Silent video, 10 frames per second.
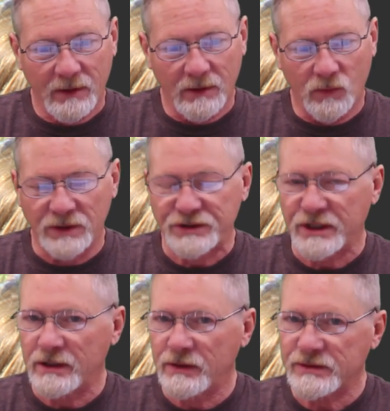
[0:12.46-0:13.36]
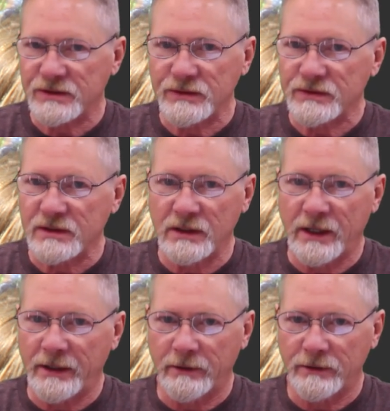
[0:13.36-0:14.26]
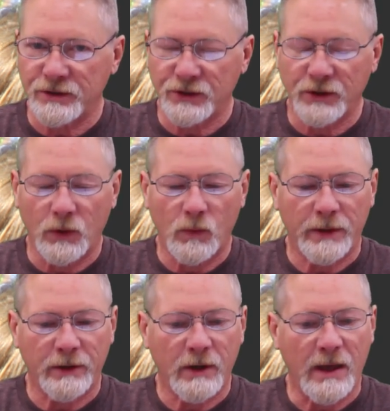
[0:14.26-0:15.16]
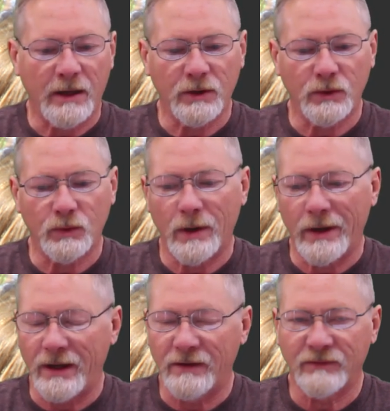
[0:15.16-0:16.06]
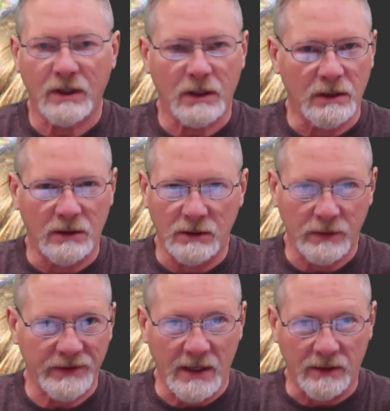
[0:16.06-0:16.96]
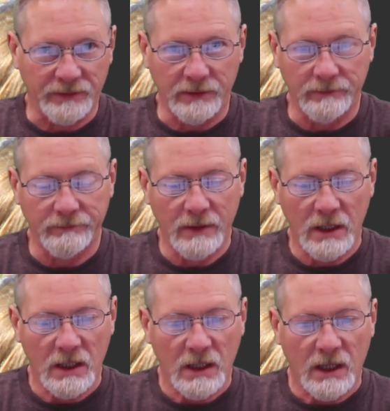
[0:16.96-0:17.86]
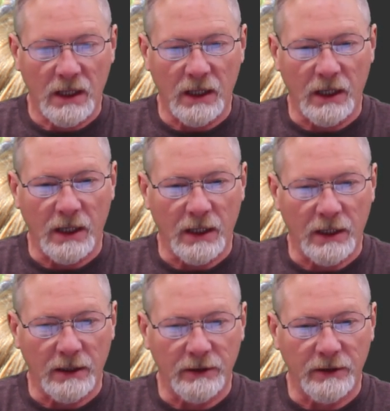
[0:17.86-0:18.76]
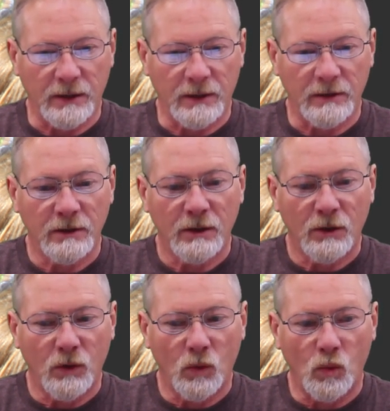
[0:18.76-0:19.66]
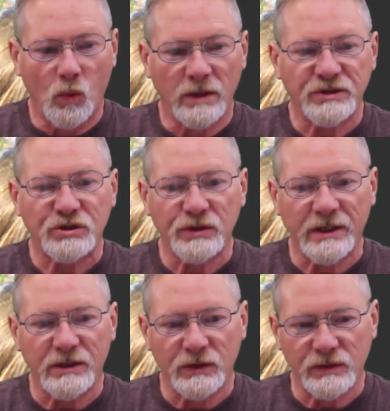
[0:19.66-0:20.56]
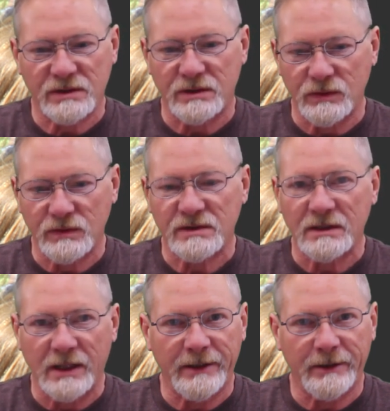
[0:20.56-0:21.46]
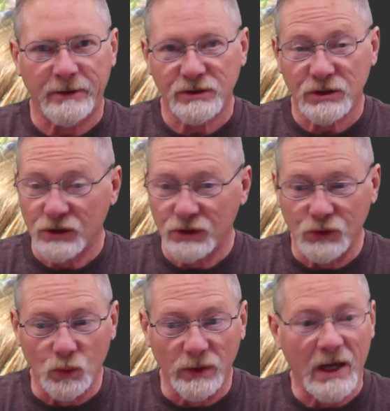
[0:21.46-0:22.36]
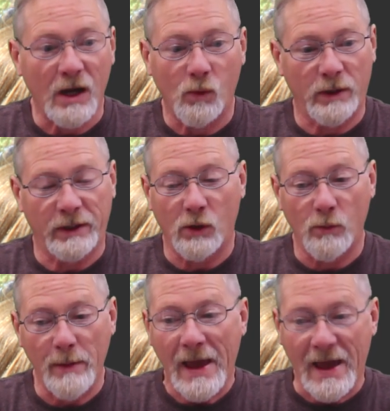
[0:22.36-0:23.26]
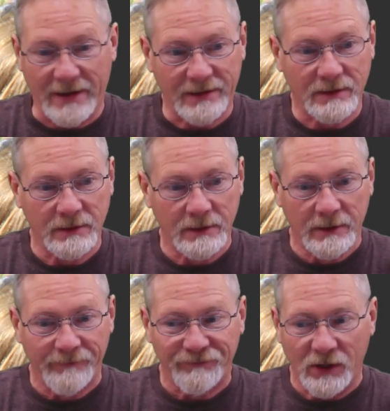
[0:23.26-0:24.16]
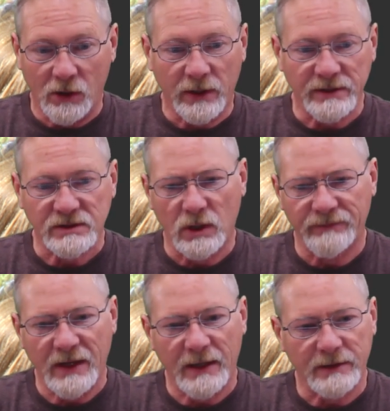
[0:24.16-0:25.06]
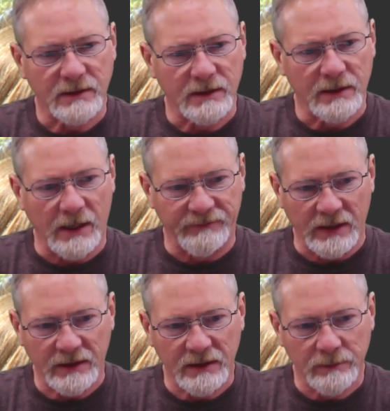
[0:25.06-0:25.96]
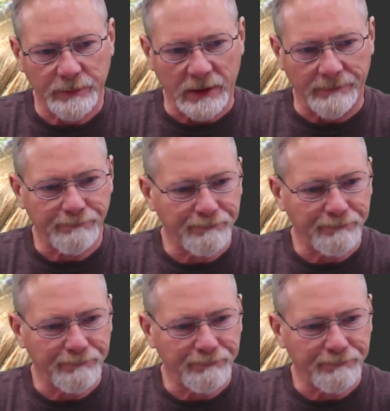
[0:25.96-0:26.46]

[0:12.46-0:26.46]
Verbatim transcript: Once you get used to using layers, you're going to wonder how you ever got along without them. And uh, once you get used to using layers, you will not want to go back. Okay, so I've got uh, I've got GIMP up,